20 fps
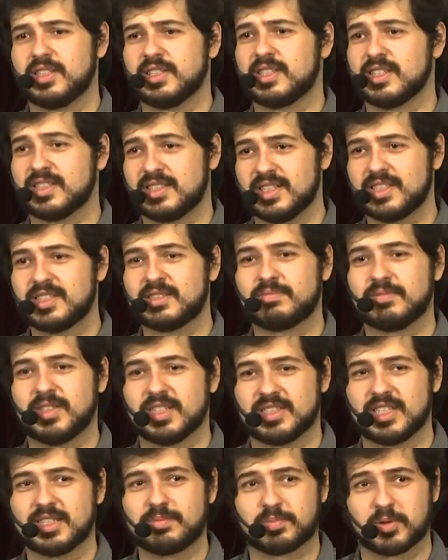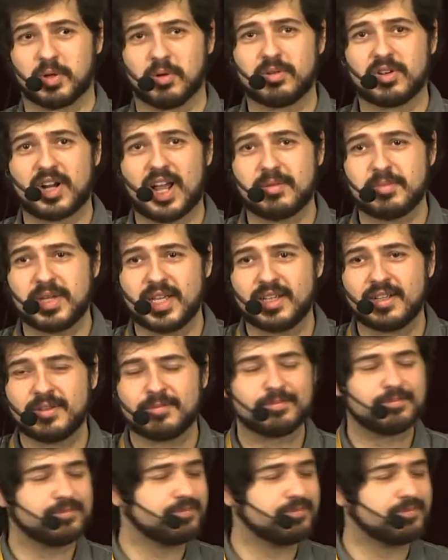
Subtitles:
Is this programming?